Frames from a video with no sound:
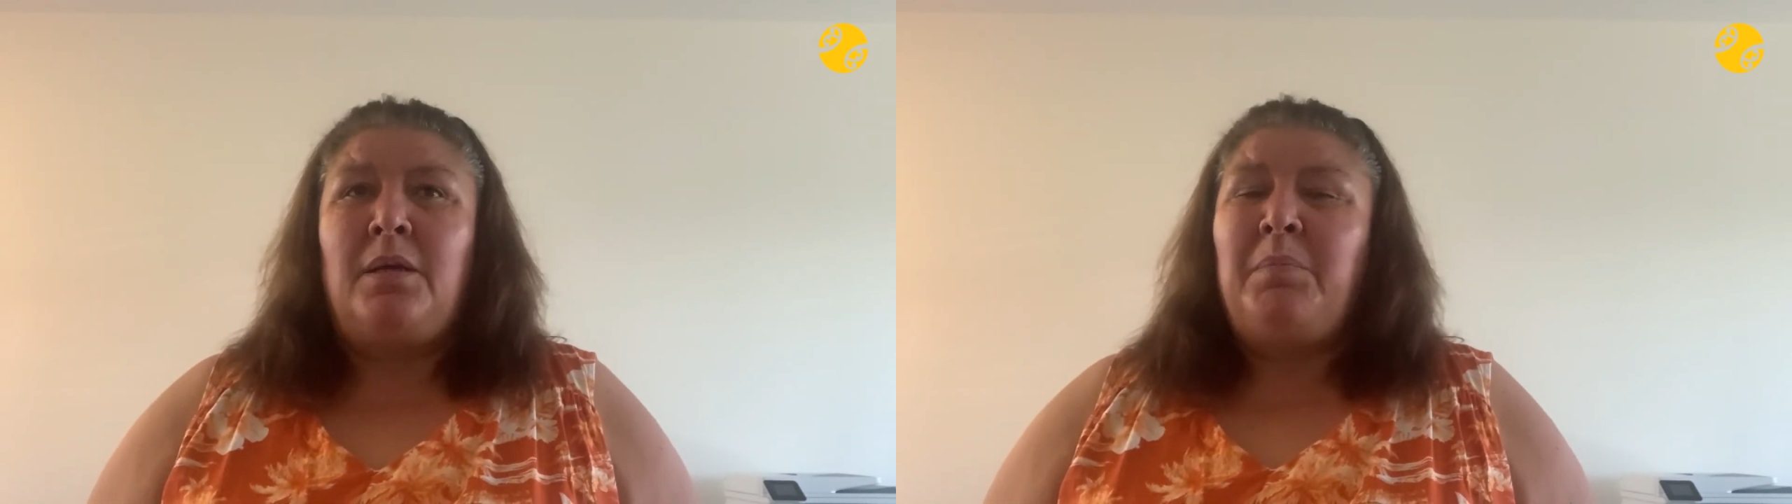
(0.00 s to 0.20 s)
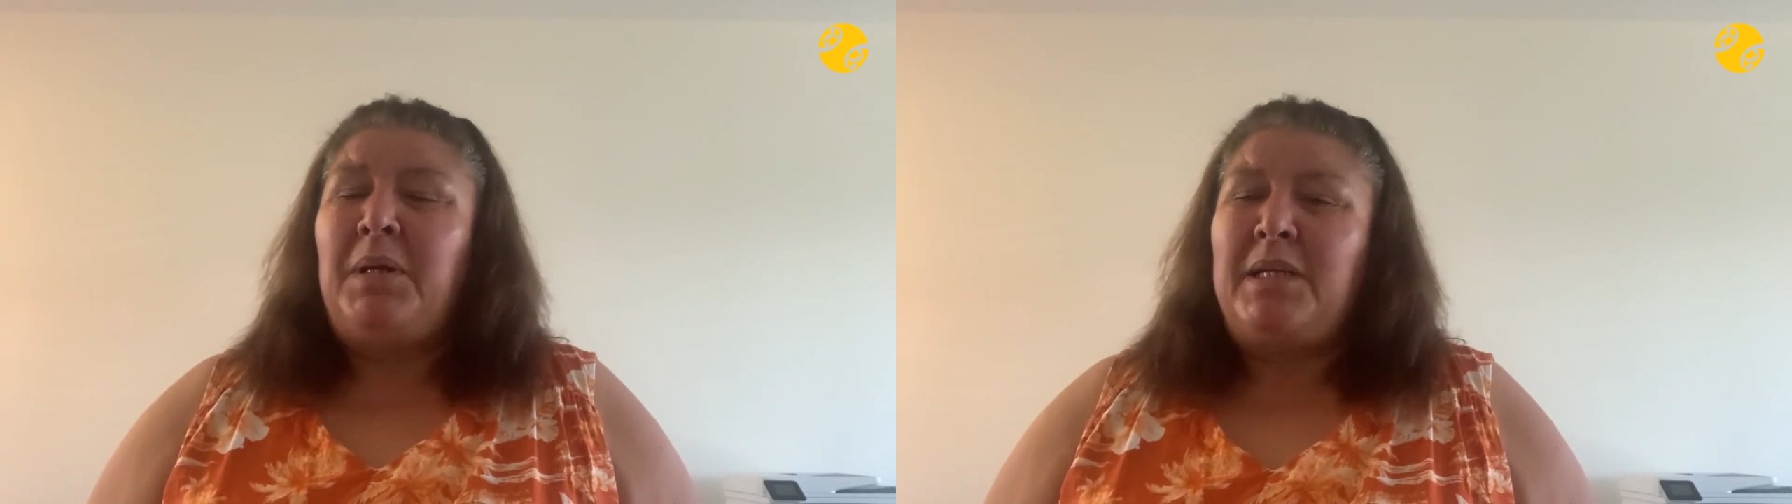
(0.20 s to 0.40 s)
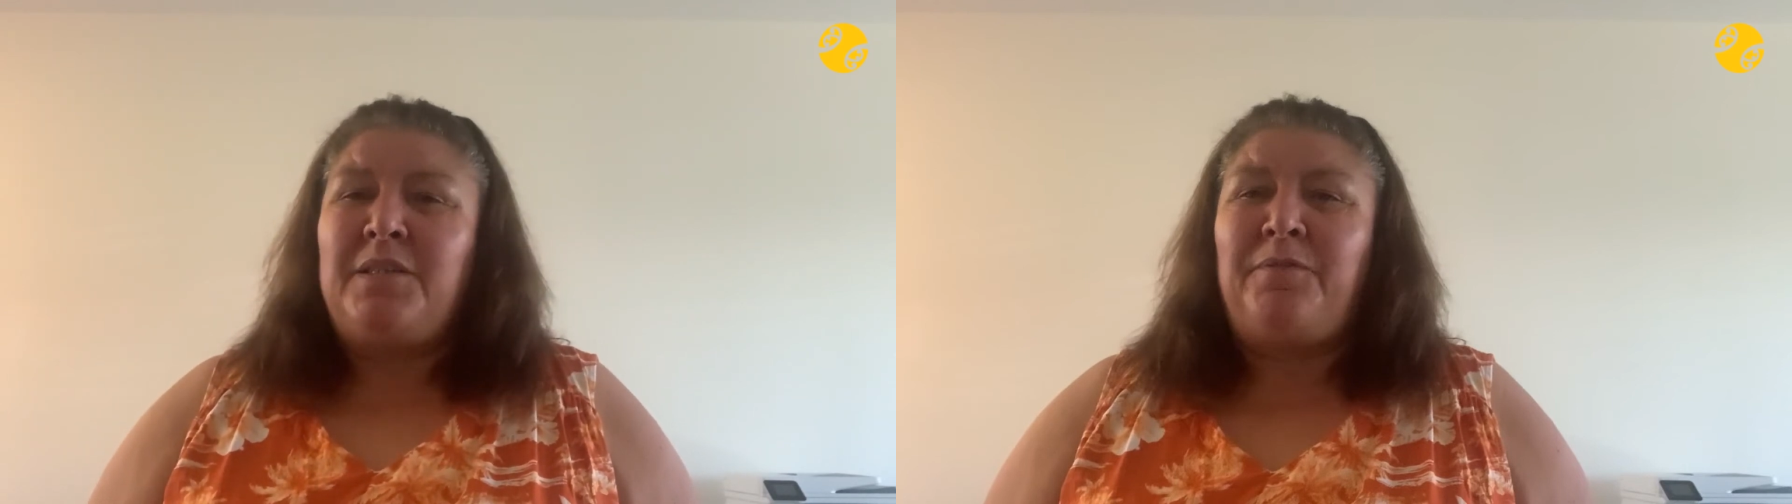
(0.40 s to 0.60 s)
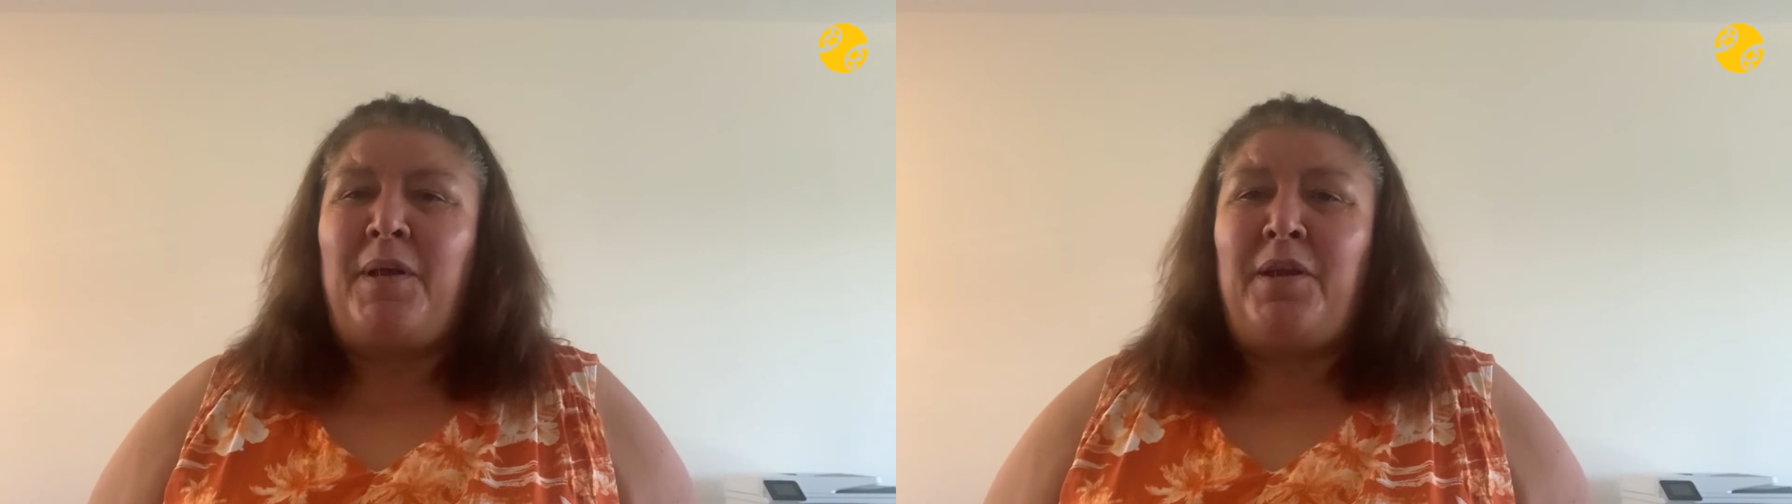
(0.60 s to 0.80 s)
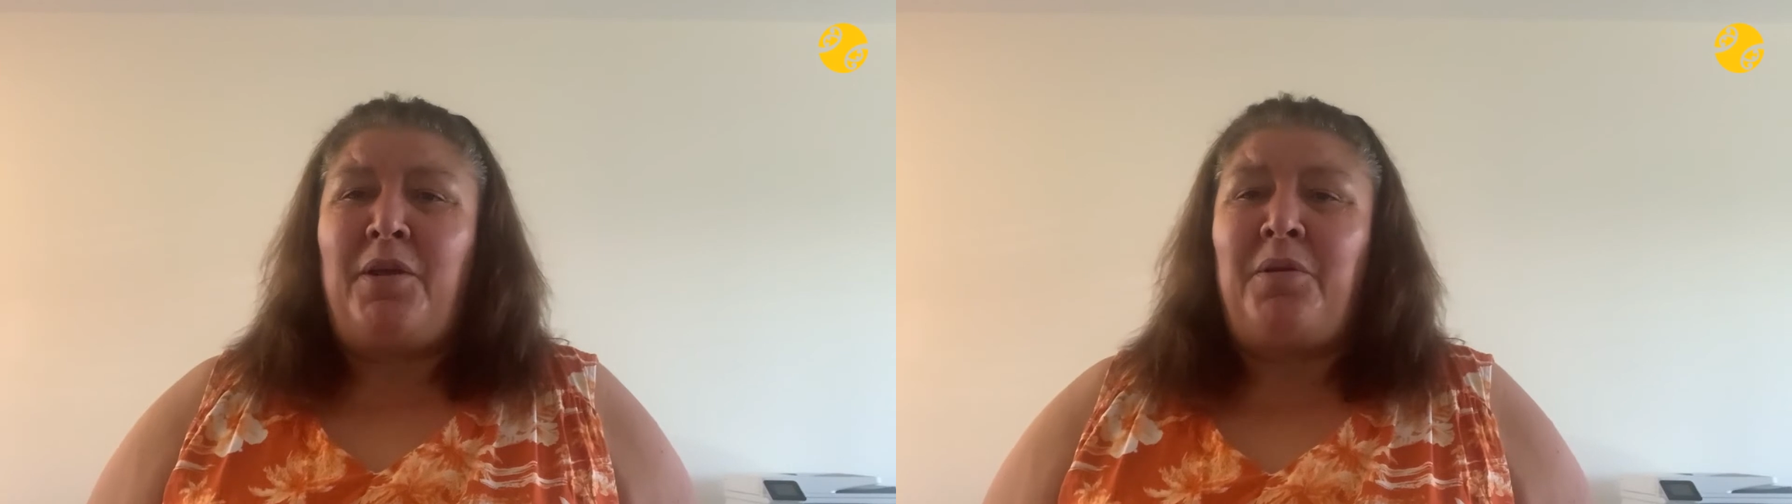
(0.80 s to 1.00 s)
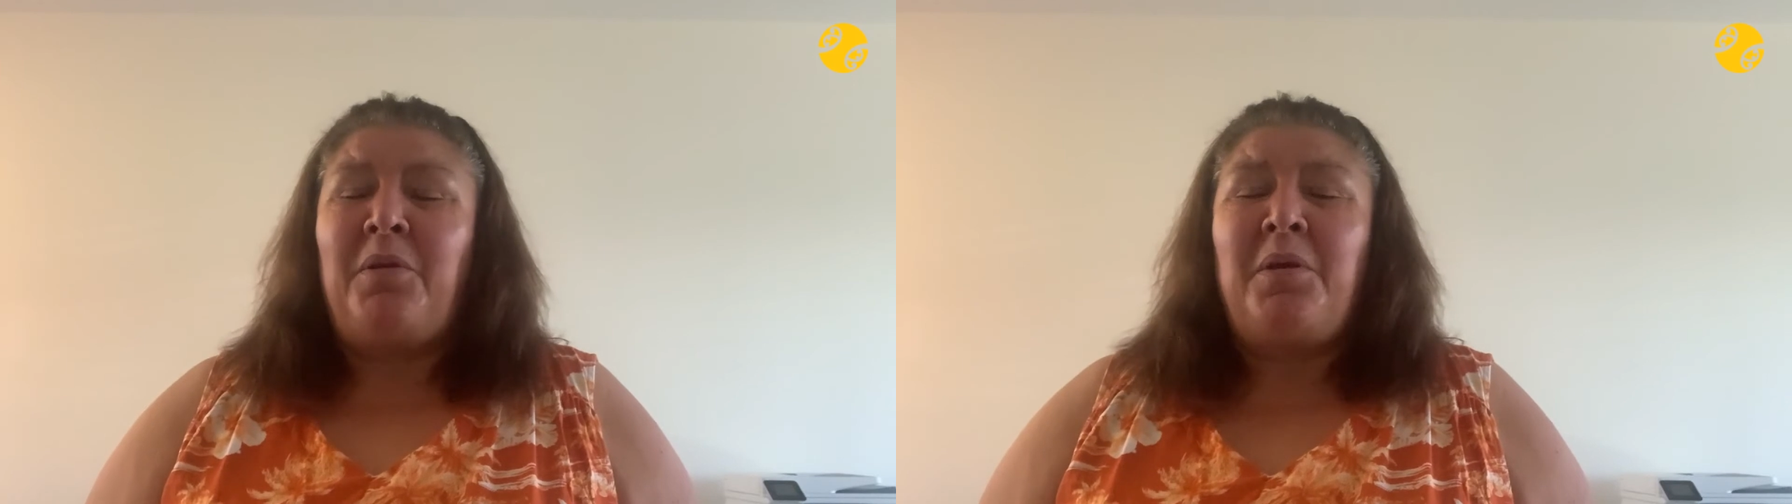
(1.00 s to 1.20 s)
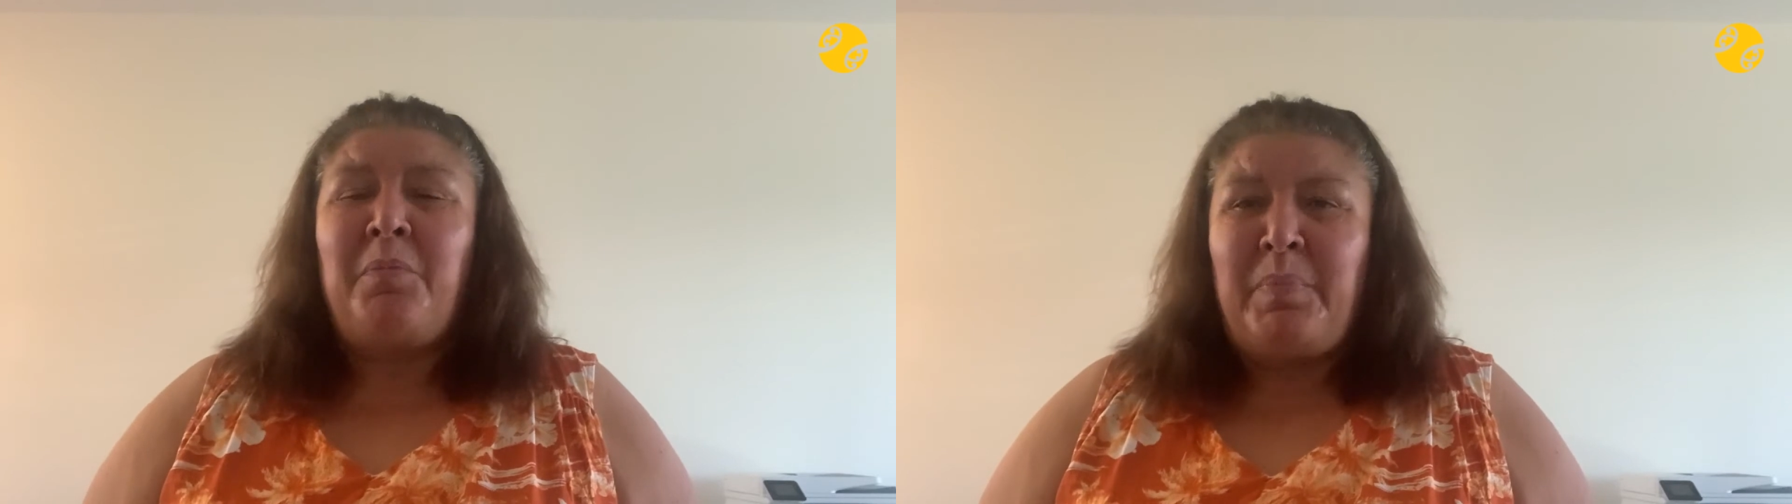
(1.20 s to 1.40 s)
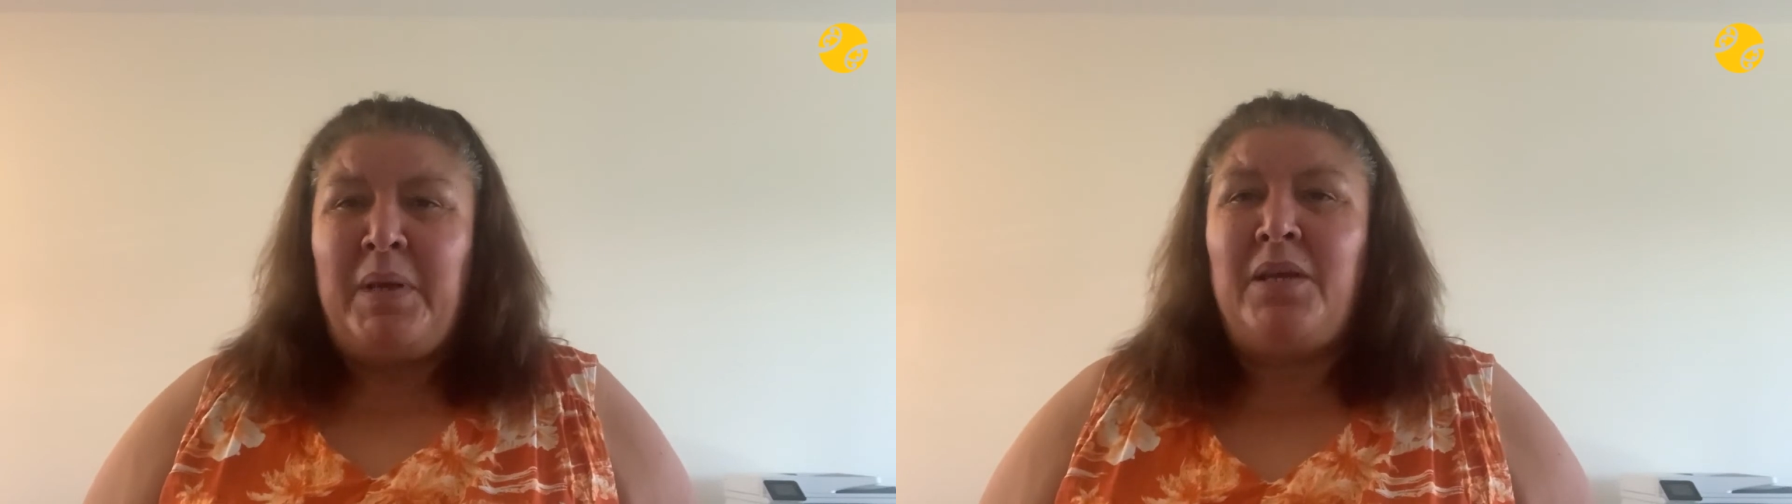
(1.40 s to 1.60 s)
Please, whānau,
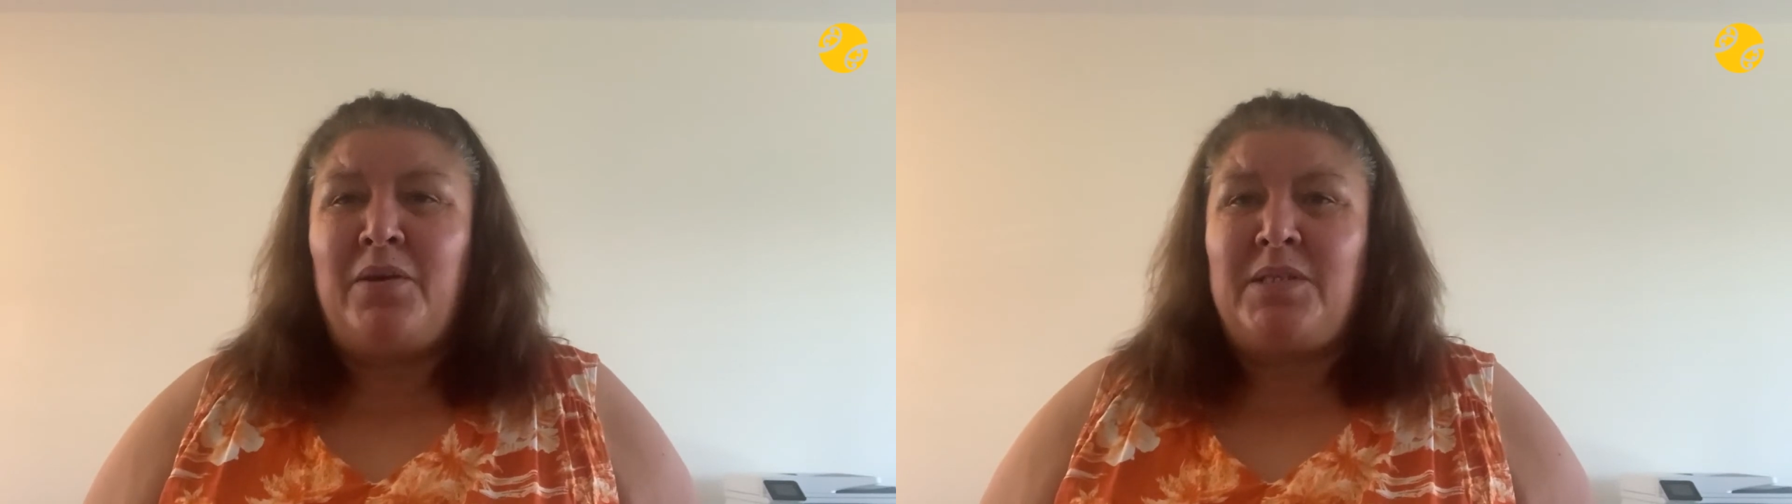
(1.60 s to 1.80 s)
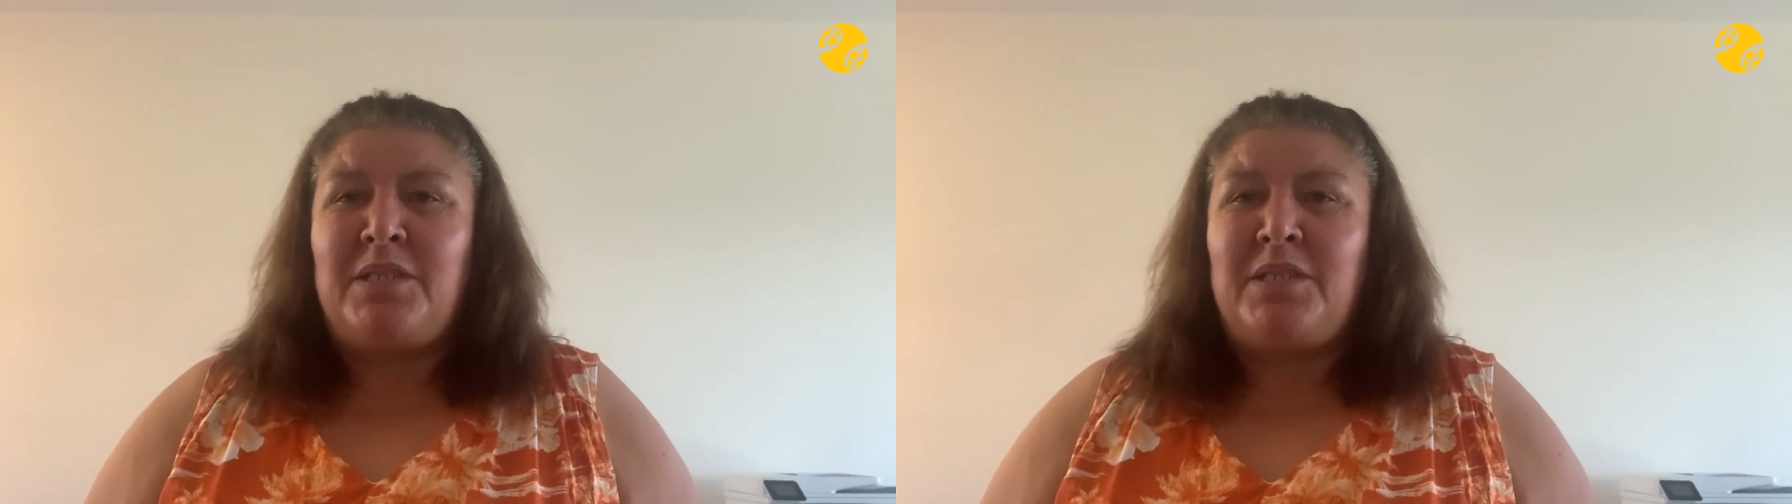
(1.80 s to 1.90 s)
be nice